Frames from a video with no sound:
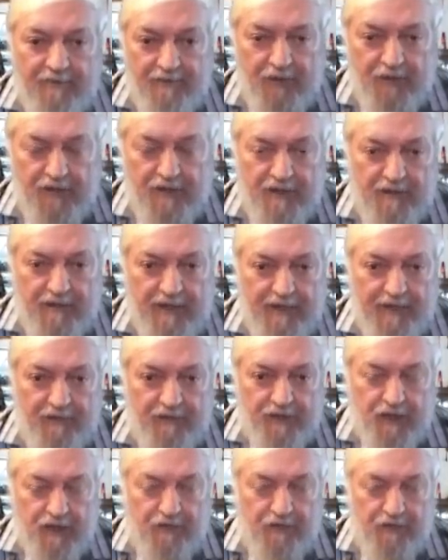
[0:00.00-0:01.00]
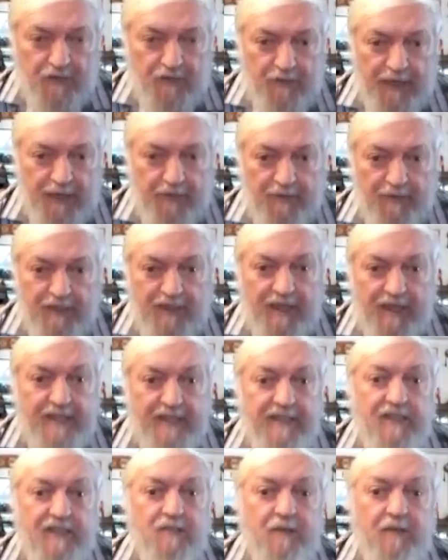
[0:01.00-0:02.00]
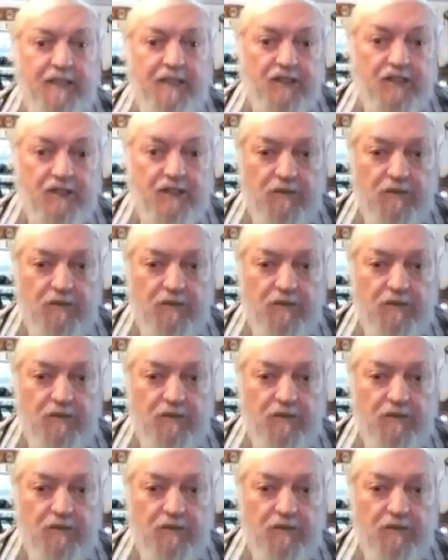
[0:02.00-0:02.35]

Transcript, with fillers: the first naval service we had was in 1922.